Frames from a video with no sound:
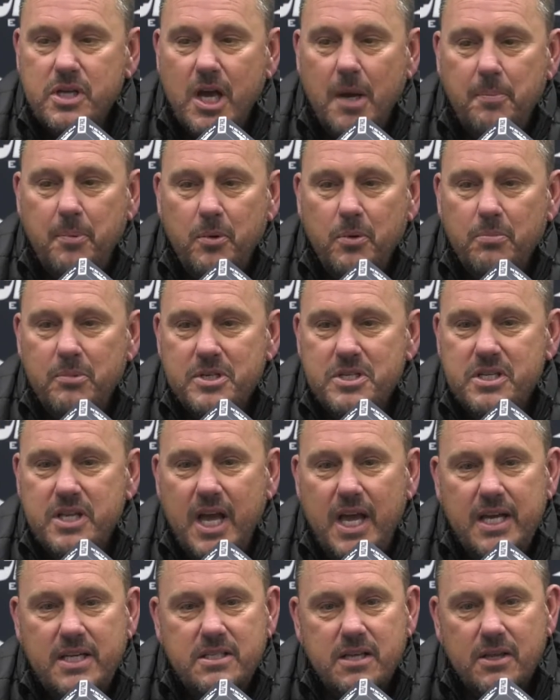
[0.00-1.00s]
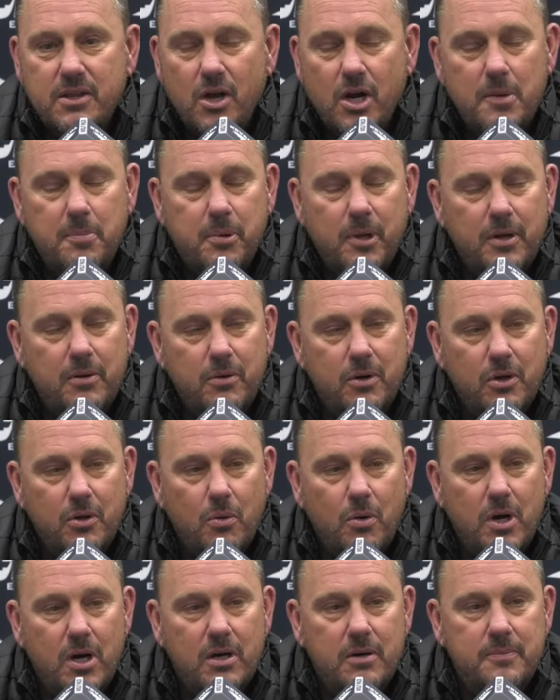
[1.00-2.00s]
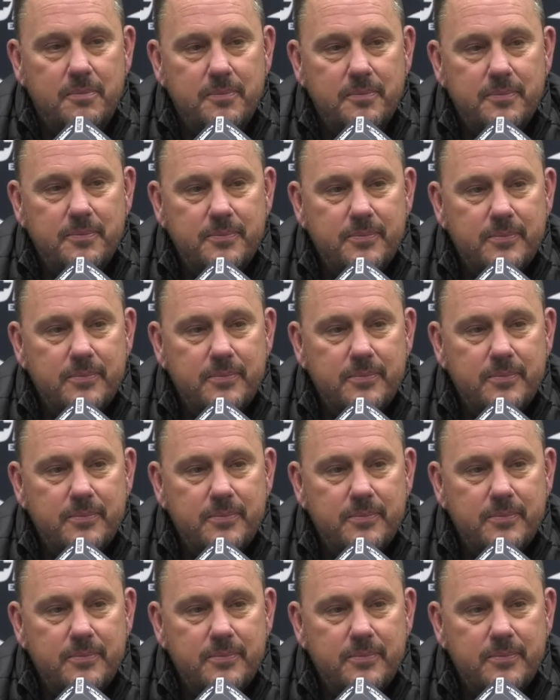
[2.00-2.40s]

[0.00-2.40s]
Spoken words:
couple of mistakes, I thought he played really well.